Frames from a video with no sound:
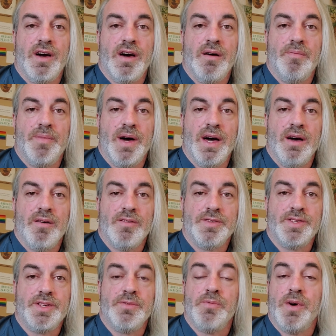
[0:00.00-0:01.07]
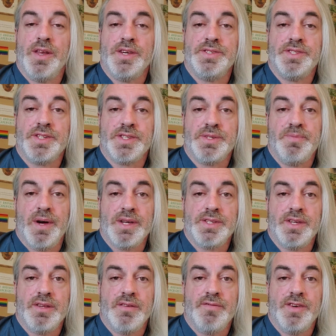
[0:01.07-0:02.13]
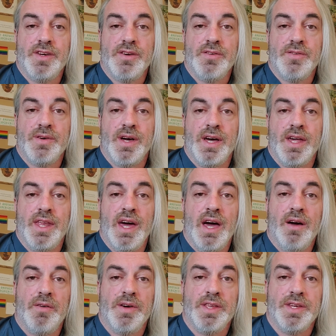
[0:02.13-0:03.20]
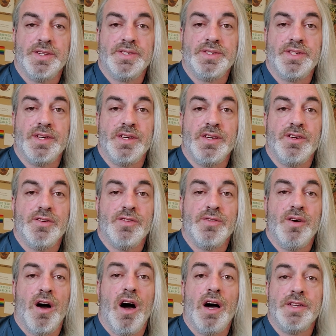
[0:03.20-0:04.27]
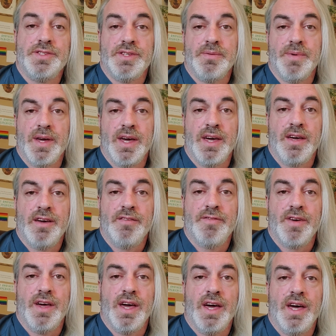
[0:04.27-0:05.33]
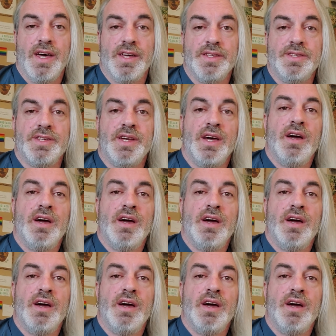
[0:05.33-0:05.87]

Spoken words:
about what is expected of you and how it is that you ought to behave, and